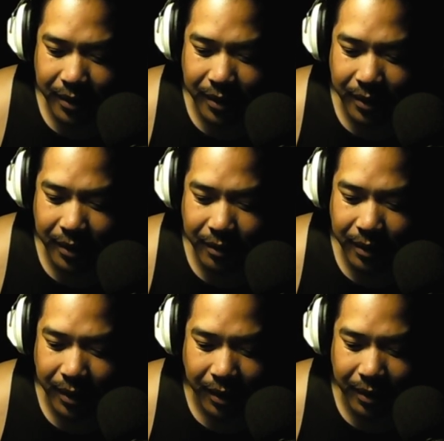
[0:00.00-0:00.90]

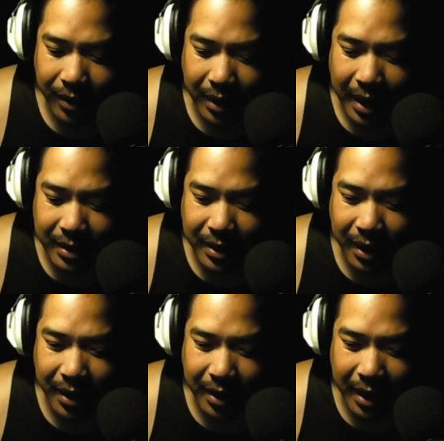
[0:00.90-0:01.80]
I can't
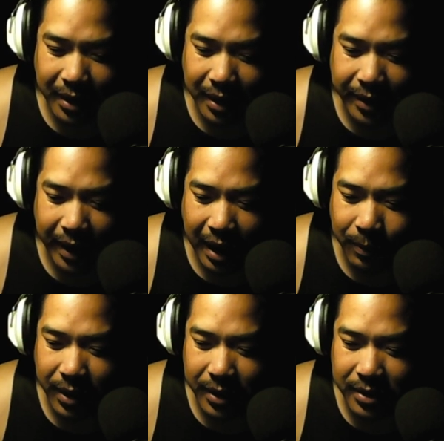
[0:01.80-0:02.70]
say anything can happen
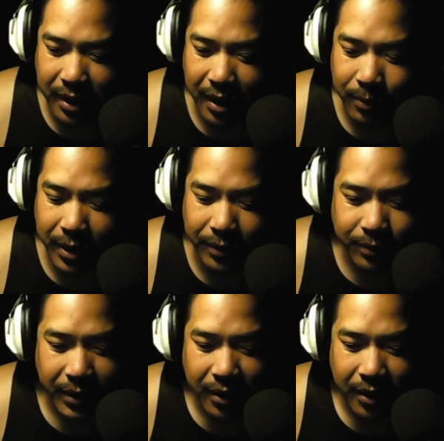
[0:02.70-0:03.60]
at this time. But
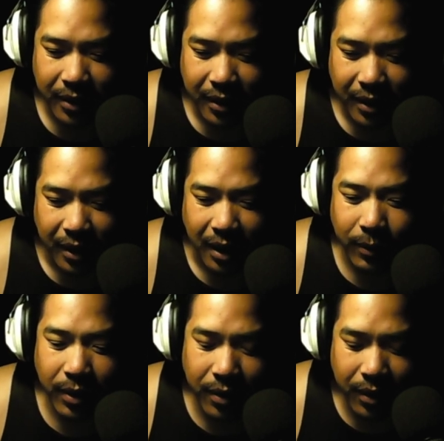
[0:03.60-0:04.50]
let me
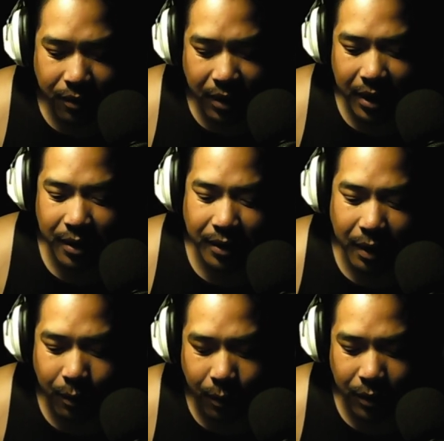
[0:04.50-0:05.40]
know you agree. You think
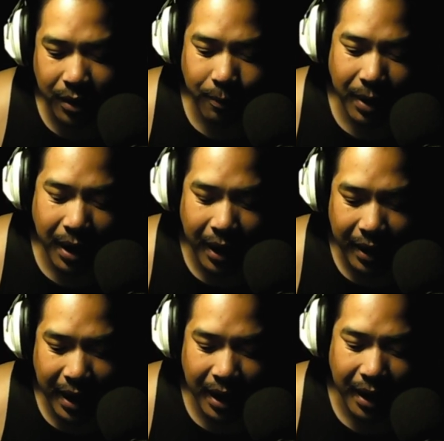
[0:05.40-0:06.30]
my
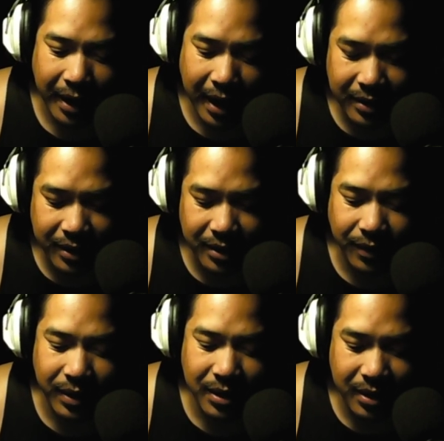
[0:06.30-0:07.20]
analysis of
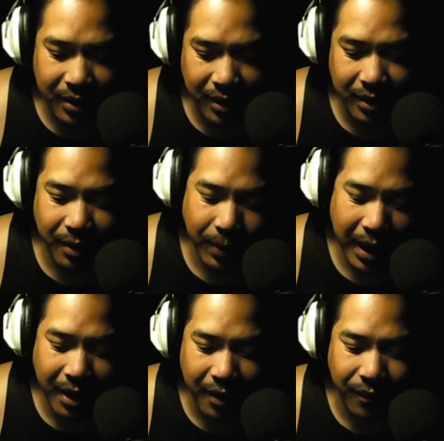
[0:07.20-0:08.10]
this
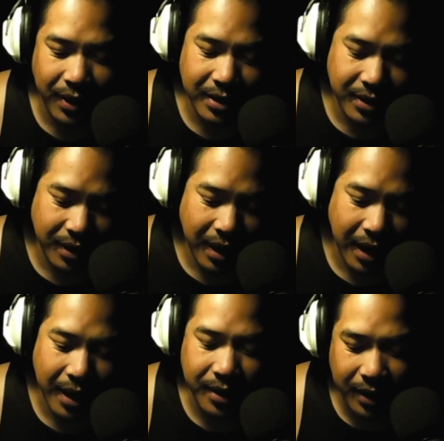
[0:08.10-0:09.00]
debate of yesterday
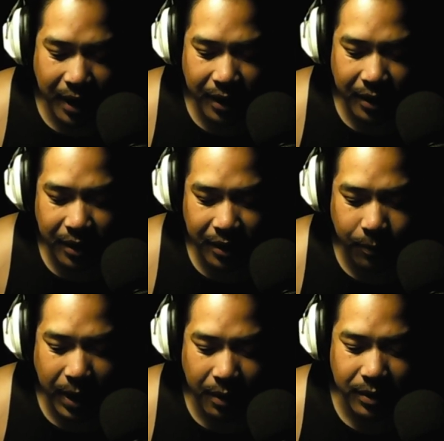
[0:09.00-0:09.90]
and today
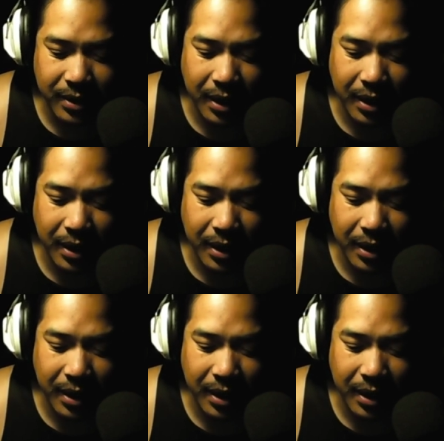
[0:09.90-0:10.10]
debate was